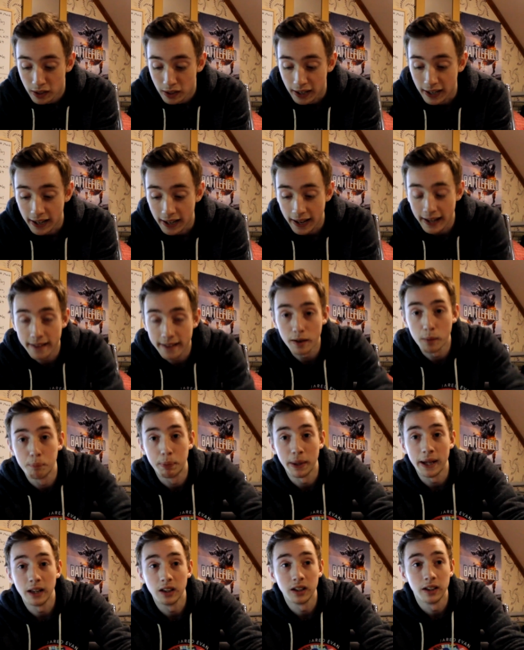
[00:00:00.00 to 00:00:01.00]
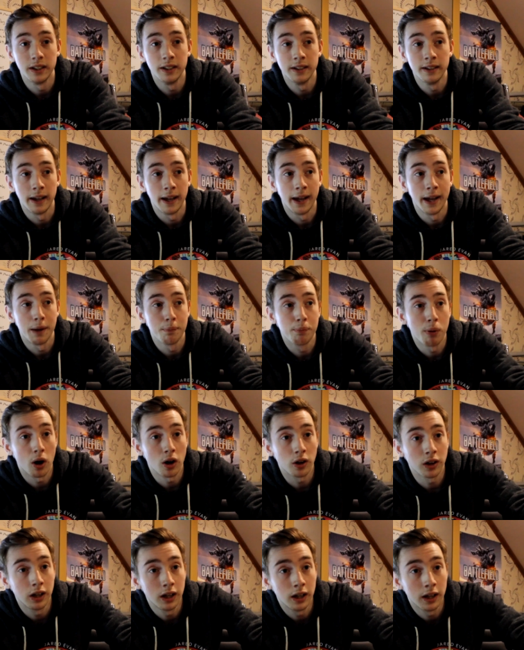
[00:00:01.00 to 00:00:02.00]
uh, ended up bailing uh,
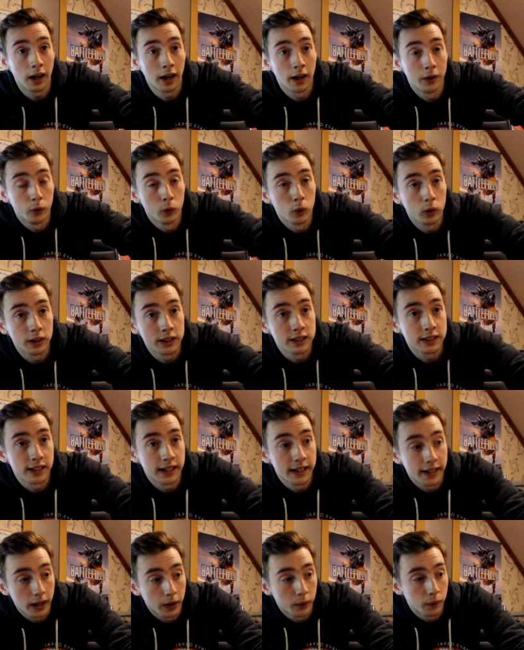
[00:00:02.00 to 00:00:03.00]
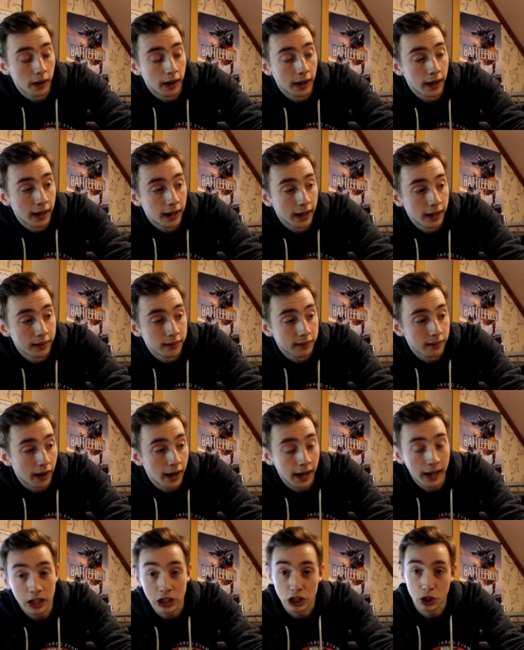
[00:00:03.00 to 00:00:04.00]
Parky and Oakley stayed out and
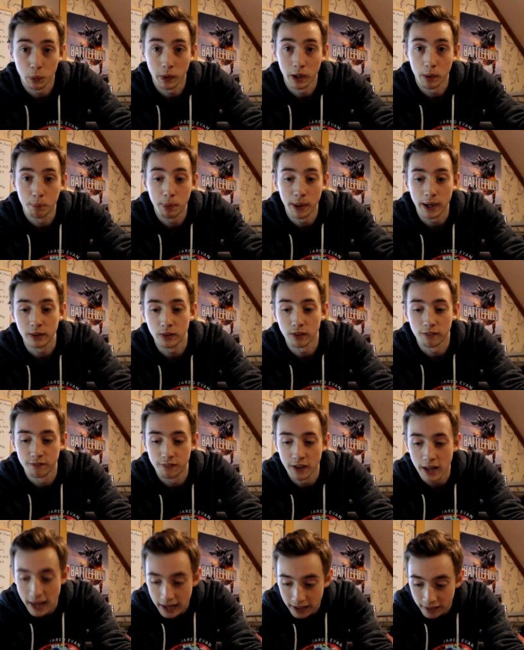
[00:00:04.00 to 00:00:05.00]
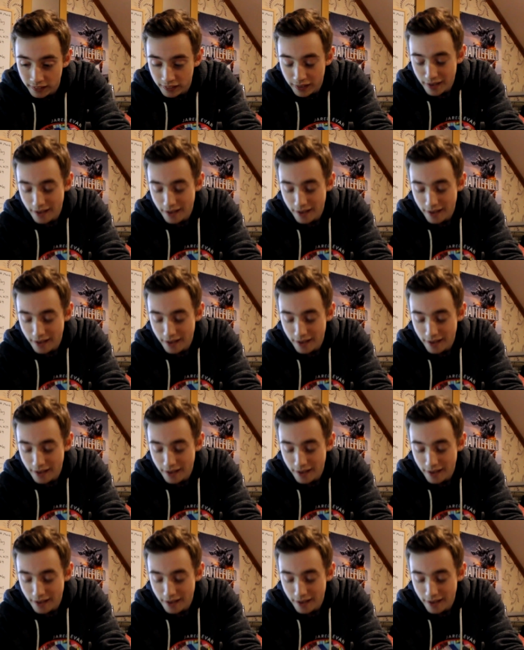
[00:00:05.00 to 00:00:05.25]
I actually went and picked up Vinny